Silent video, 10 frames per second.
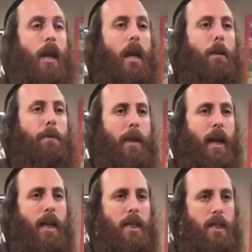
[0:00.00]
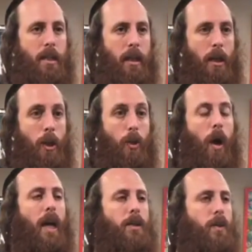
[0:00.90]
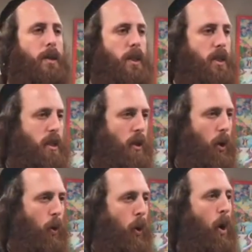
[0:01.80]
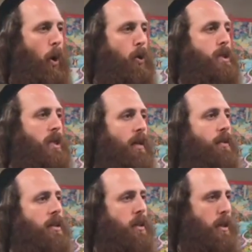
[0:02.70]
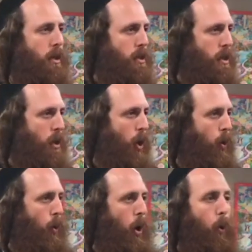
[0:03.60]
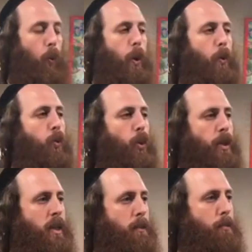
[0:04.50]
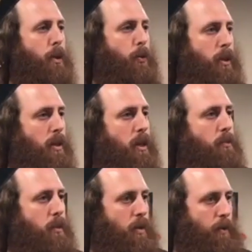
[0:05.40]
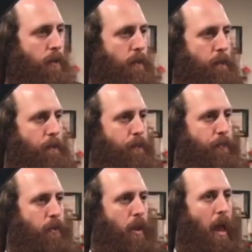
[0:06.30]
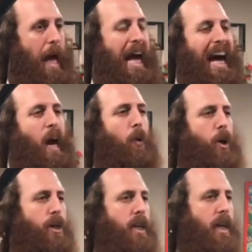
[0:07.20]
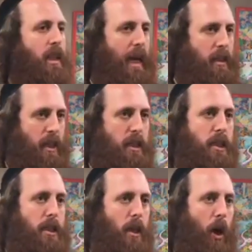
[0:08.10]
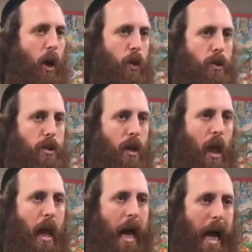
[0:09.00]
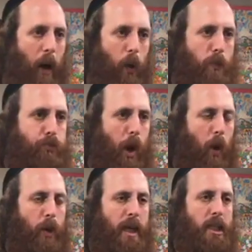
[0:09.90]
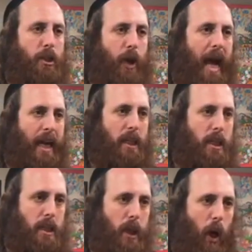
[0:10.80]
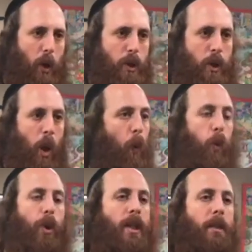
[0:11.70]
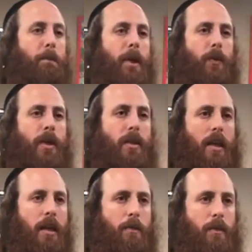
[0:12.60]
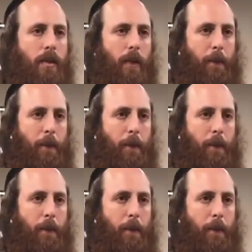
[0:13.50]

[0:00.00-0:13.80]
take place 200 years ago or 70 years ago, we wouldn't be redeemed. Our neglected souls, our broken, cracked souls wouldn't be redeemed.